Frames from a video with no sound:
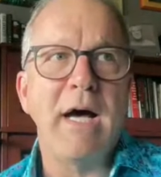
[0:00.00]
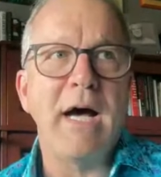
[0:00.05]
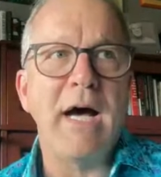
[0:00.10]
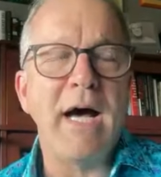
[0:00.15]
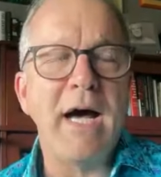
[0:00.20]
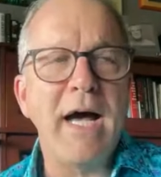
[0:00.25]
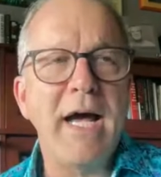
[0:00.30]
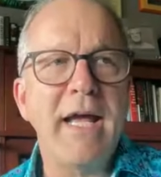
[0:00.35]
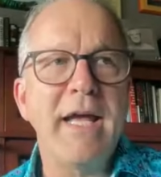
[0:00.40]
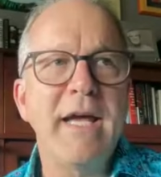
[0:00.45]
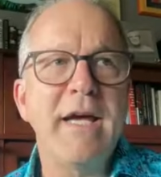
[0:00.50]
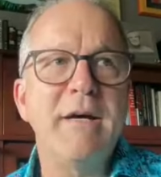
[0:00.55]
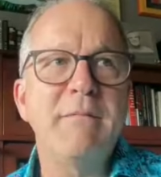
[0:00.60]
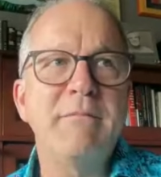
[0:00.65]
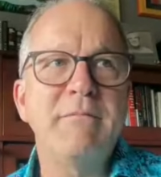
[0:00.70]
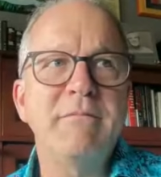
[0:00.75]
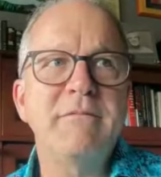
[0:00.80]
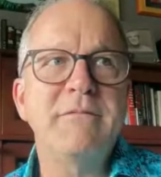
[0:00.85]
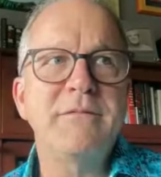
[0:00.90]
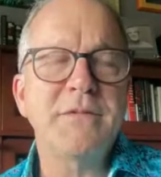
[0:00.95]
I
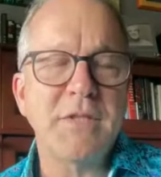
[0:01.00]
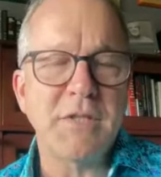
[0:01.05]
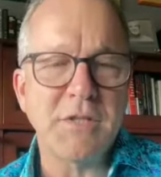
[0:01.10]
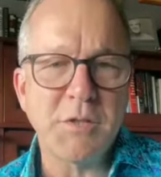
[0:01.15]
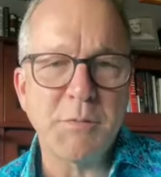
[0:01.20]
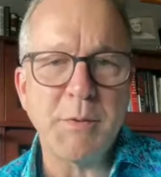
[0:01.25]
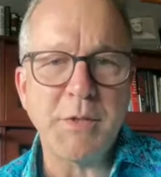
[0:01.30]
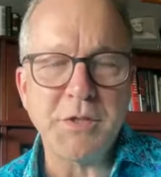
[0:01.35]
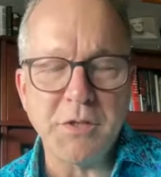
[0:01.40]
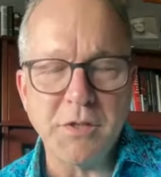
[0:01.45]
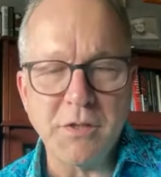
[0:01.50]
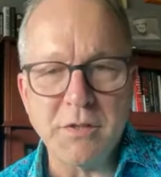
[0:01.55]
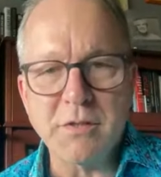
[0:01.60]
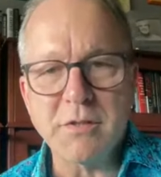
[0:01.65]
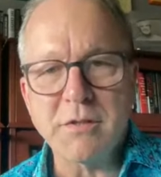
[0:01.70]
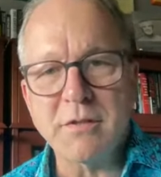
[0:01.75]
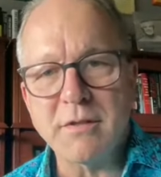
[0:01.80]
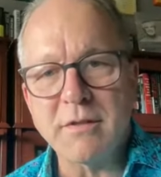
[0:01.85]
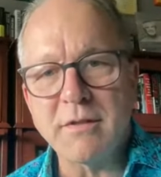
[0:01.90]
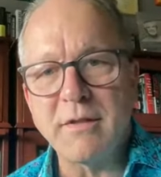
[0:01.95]
am
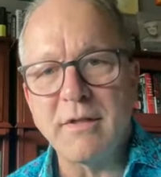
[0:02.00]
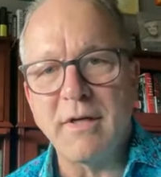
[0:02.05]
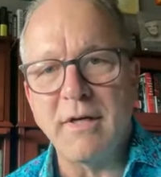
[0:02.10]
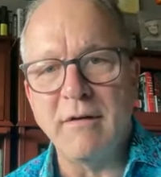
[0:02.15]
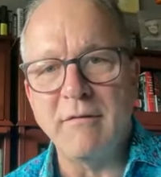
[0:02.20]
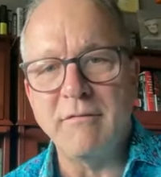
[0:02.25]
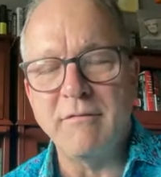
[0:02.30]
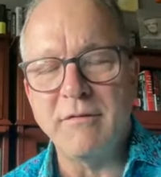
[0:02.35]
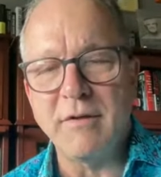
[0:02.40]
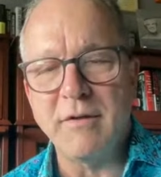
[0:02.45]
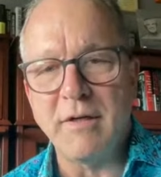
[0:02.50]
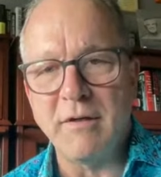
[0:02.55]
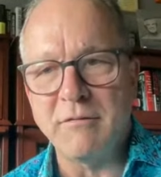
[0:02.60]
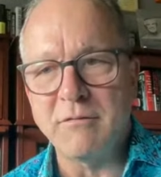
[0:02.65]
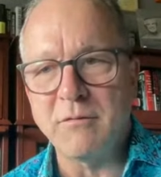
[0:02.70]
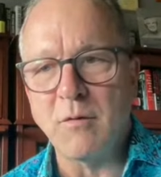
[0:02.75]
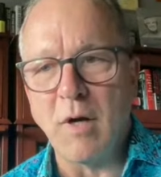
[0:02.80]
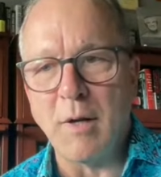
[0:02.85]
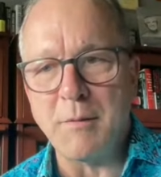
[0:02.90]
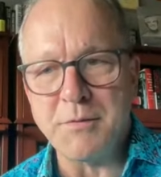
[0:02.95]
suspicious
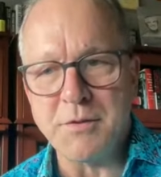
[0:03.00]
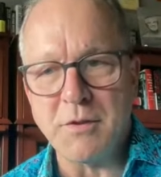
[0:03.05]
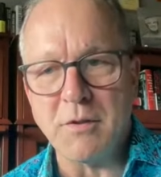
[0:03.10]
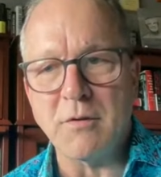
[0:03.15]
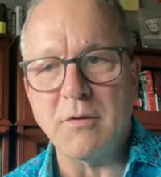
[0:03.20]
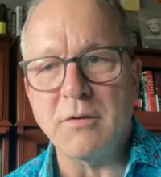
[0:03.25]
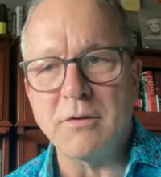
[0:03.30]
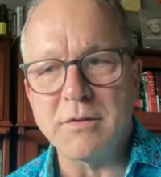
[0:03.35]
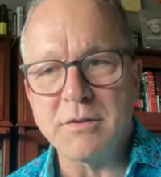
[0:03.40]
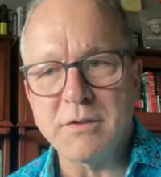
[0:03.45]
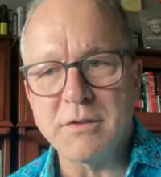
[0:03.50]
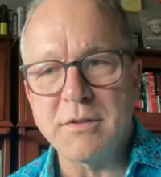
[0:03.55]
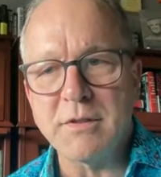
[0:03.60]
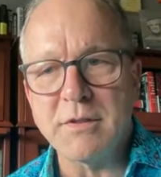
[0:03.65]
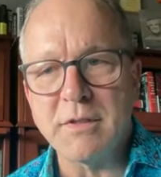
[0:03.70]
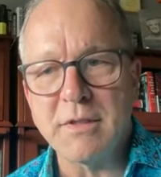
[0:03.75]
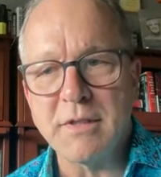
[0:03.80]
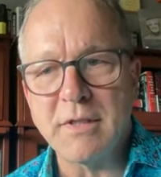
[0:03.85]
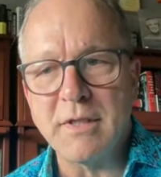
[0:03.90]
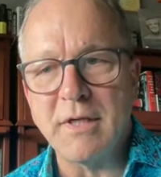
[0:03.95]
of crop circles.
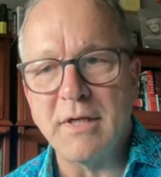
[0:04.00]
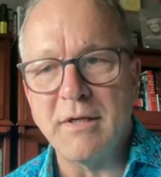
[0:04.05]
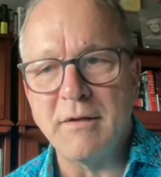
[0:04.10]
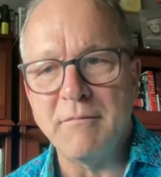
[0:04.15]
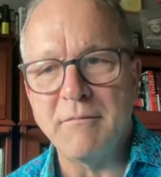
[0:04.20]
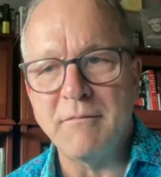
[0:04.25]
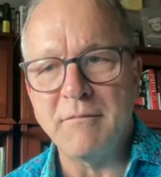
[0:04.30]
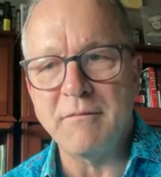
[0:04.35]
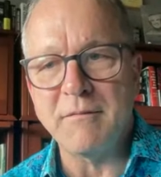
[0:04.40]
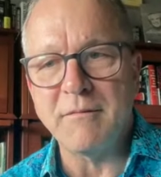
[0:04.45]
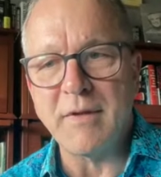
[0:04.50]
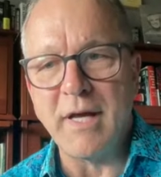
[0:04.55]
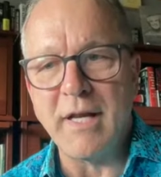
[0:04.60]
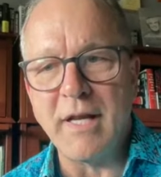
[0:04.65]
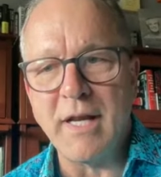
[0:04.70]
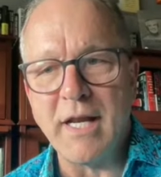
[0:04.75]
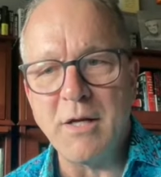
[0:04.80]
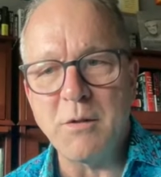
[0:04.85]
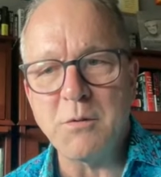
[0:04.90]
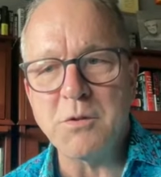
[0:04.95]
And
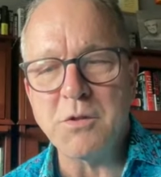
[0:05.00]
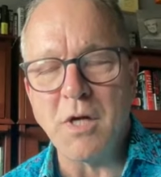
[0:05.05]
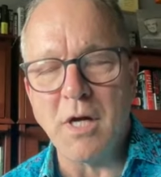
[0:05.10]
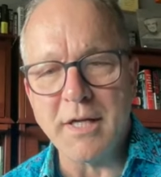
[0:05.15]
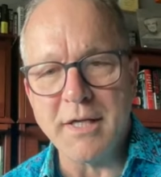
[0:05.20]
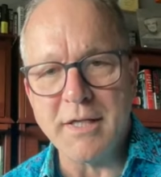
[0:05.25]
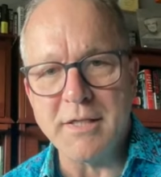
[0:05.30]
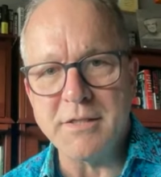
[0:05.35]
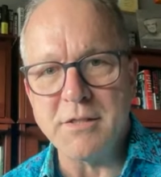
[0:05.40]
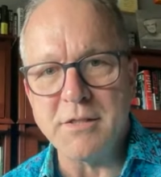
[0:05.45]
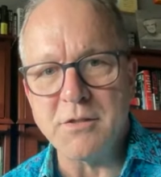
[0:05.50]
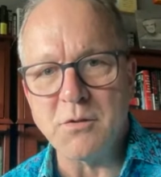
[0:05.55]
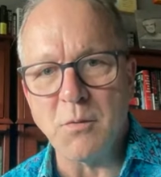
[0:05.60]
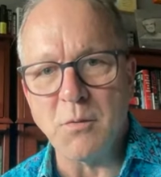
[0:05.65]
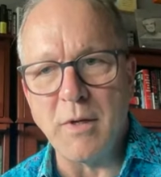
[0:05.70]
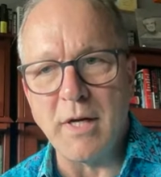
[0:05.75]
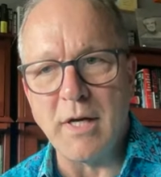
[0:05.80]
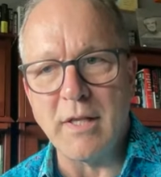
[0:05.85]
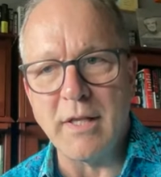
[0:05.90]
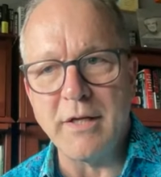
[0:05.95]
I know Jacques is as
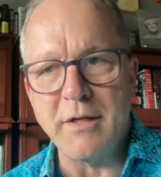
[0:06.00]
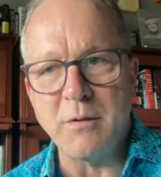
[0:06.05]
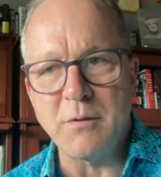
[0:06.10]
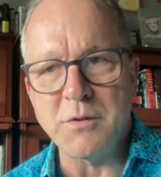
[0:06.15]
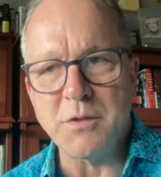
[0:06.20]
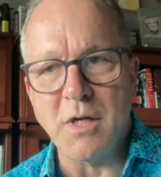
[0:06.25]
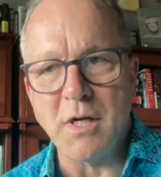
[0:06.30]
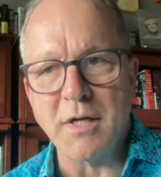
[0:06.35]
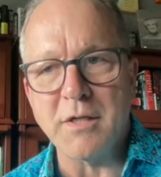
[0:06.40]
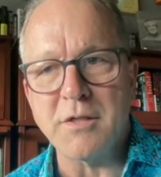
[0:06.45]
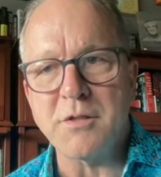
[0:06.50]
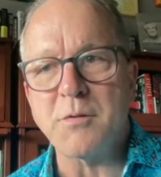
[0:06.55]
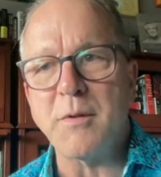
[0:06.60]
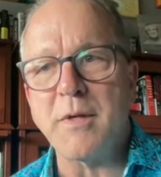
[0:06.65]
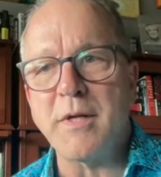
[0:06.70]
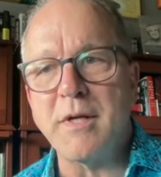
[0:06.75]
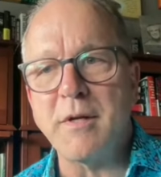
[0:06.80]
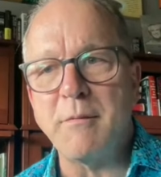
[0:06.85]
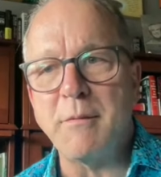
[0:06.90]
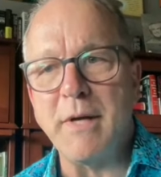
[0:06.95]
well. I know Jacques has
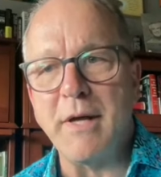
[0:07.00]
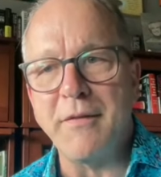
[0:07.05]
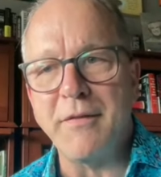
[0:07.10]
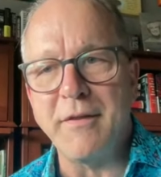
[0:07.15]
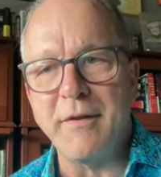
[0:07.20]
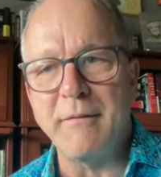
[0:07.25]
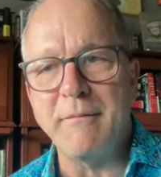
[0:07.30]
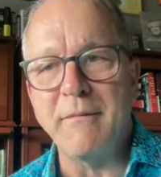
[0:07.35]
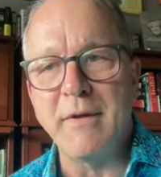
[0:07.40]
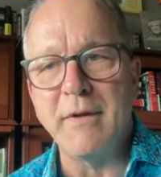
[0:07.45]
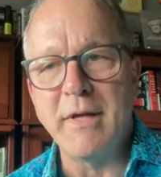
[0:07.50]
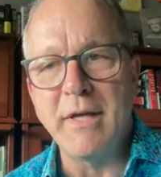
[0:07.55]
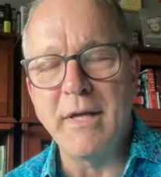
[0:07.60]
written about them.